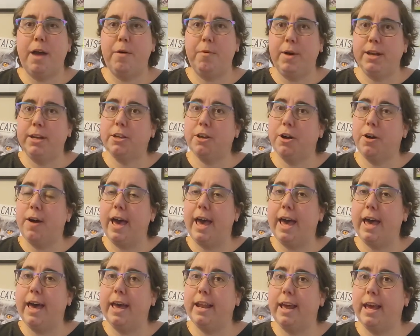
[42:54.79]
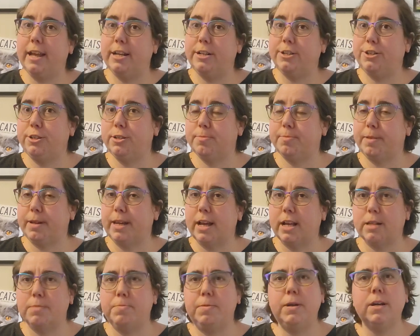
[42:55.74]
I wanted to go ahead and choose my
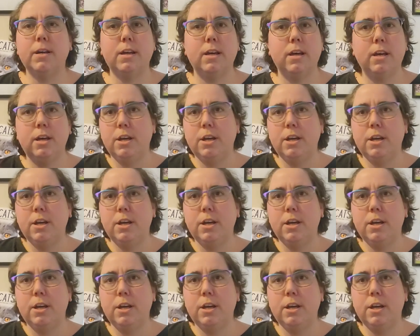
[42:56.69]
next book